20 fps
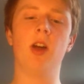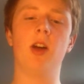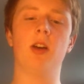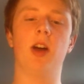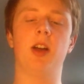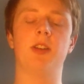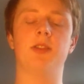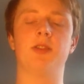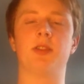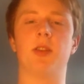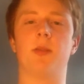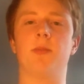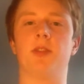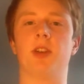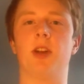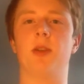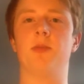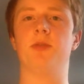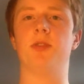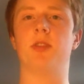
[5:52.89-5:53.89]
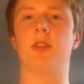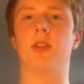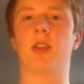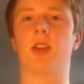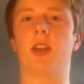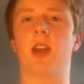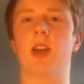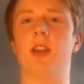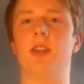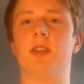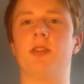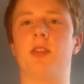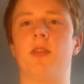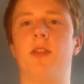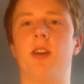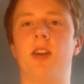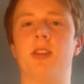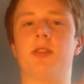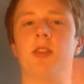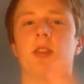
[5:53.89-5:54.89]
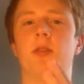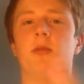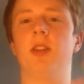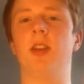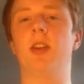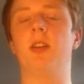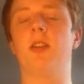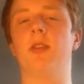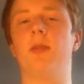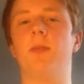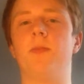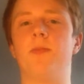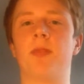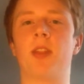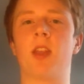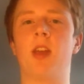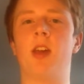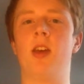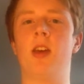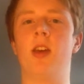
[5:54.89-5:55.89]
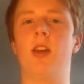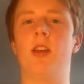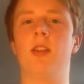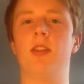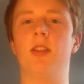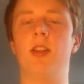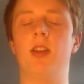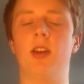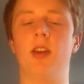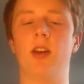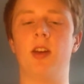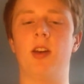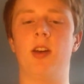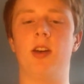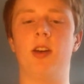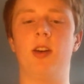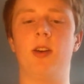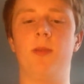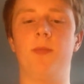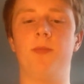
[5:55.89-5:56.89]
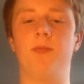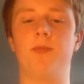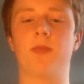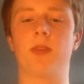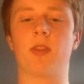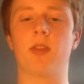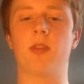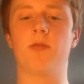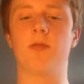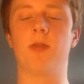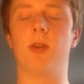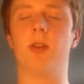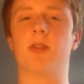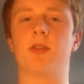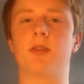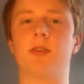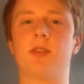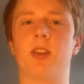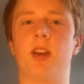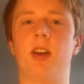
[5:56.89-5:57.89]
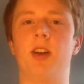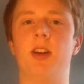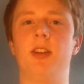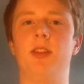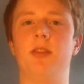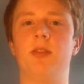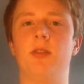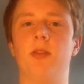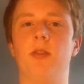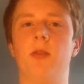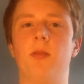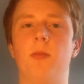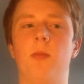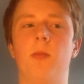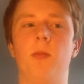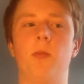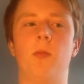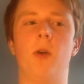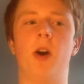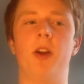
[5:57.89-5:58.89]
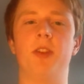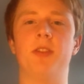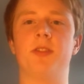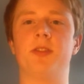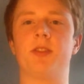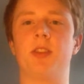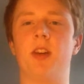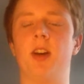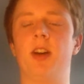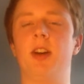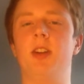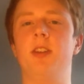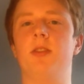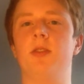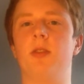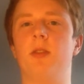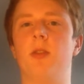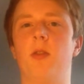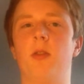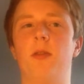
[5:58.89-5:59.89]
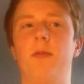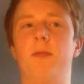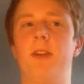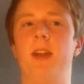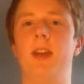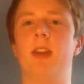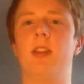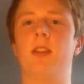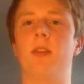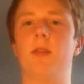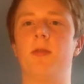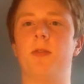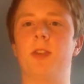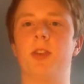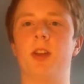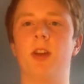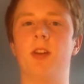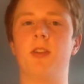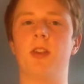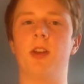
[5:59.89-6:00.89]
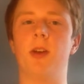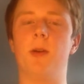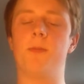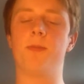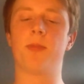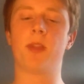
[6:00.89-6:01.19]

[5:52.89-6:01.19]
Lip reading: and sometimes you can get it so that it's only on the wrong side, or one side or fifth of the donut.